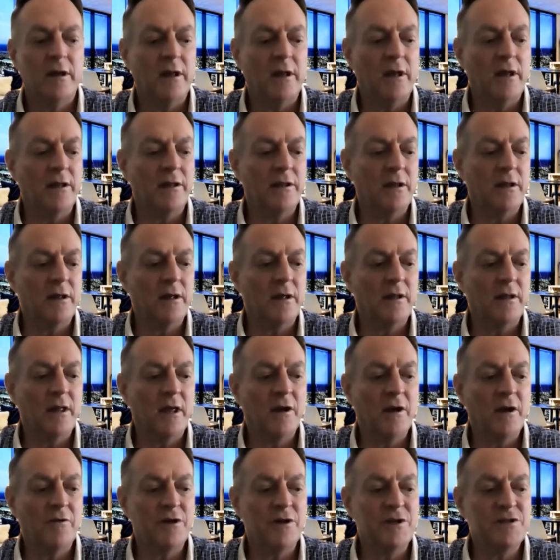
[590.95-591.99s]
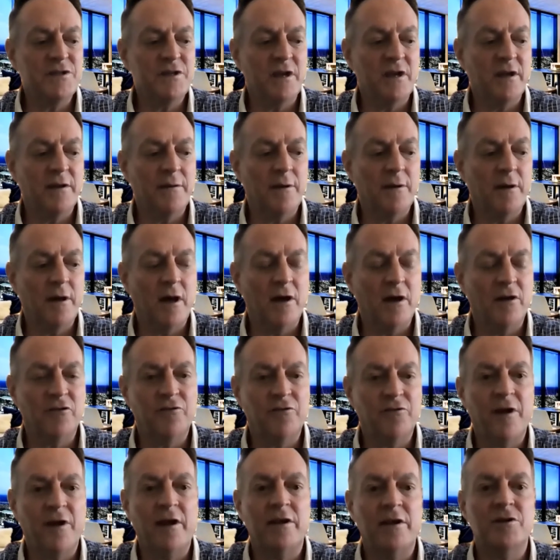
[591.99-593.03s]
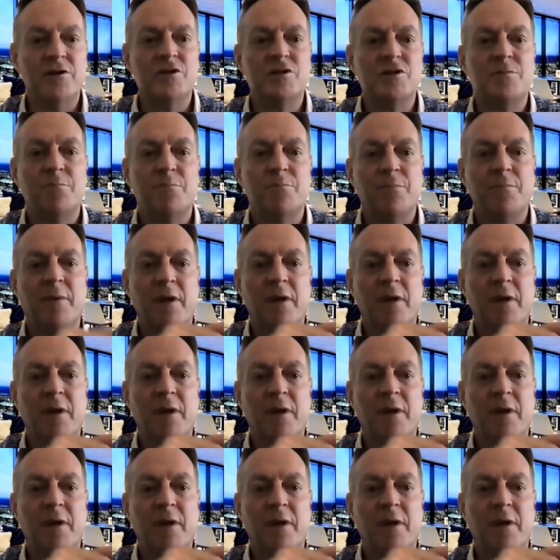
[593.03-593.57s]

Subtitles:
in the increase in house values